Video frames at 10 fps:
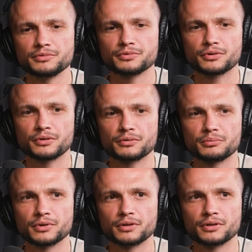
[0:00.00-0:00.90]

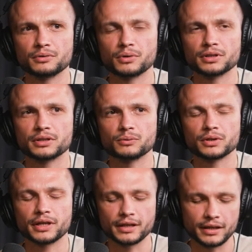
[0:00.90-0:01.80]
from uh, what
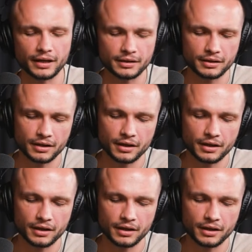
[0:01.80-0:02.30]
what I get,